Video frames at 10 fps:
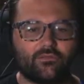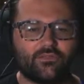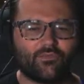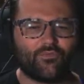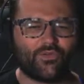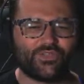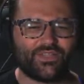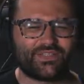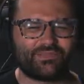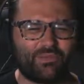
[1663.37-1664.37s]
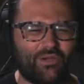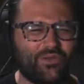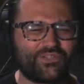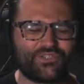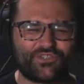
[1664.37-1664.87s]
Reviewers said Spyro
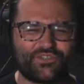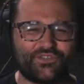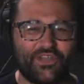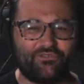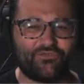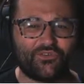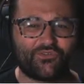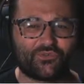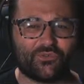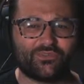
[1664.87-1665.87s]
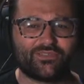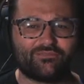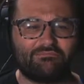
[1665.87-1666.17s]
has stiff controls.